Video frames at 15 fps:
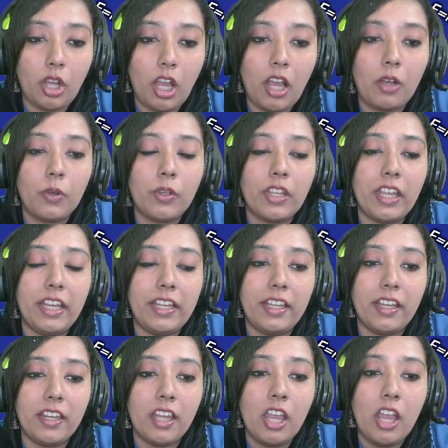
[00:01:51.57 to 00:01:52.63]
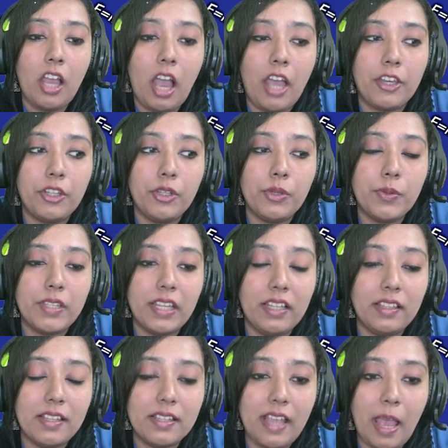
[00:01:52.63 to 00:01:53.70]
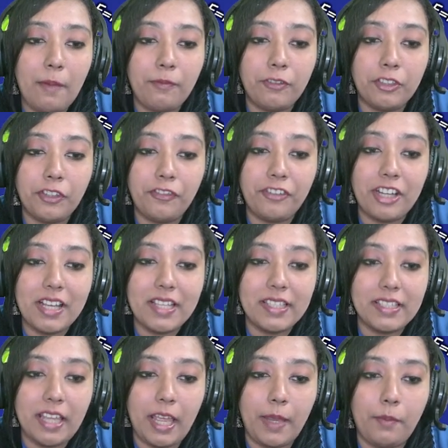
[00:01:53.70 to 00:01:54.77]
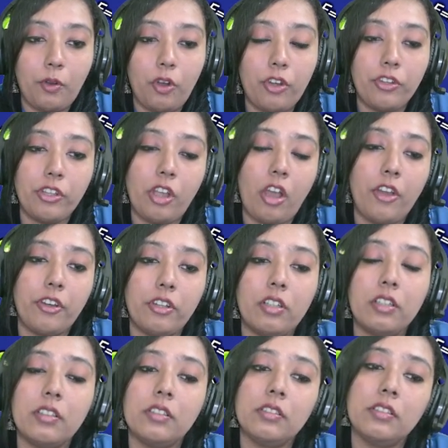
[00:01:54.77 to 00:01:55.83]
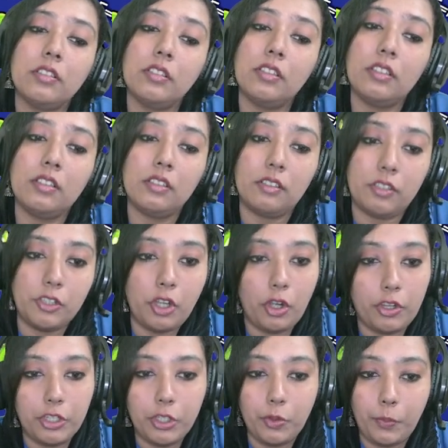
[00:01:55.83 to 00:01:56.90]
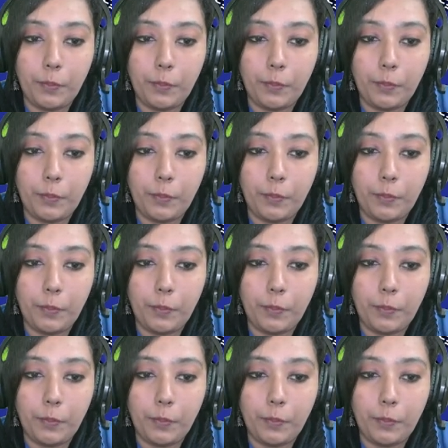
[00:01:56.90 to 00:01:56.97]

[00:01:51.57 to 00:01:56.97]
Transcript: Okay, dear. Are you using this app for the first time or you're no, you?